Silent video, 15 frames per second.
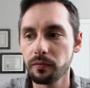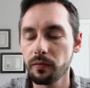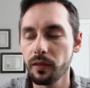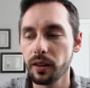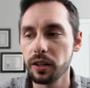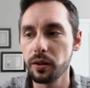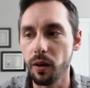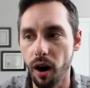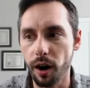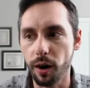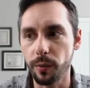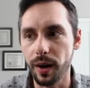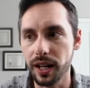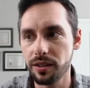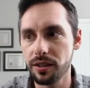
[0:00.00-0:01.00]
you are
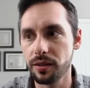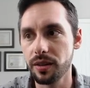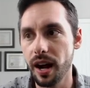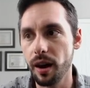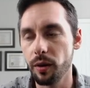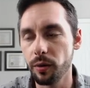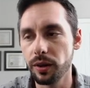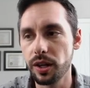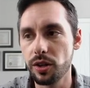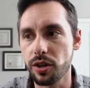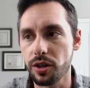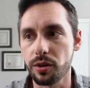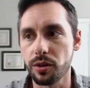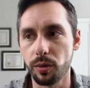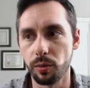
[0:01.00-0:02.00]
ready to not only
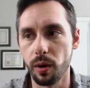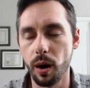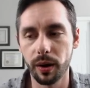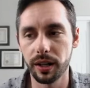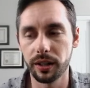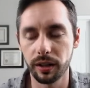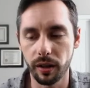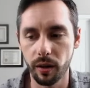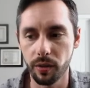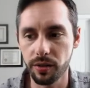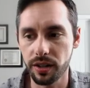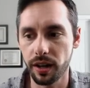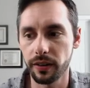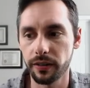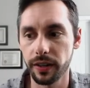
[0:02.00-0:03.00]
just grow in your own
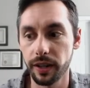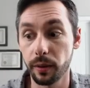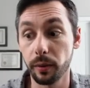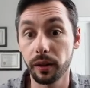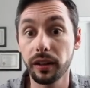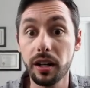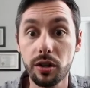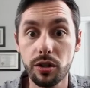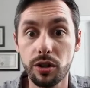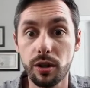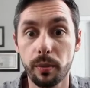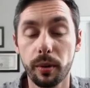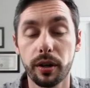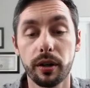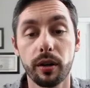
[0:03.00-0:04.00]
self and the relationship
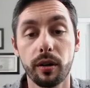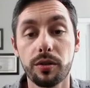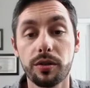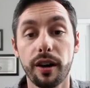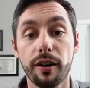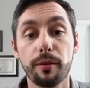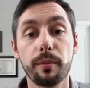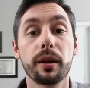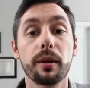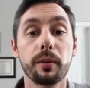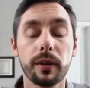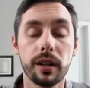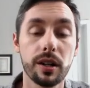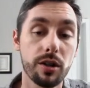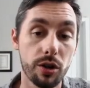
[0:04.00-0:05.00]
with your own self, but the
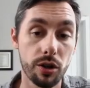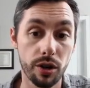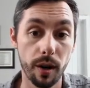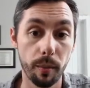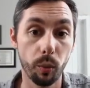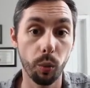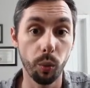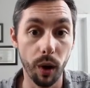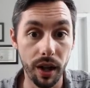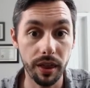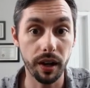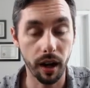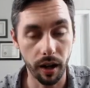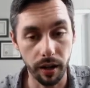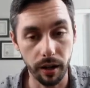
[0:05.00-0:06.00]
relationship with
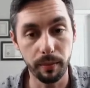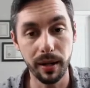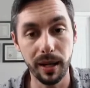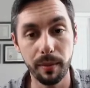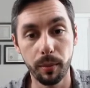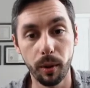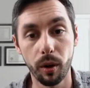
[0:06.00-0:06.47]
other people.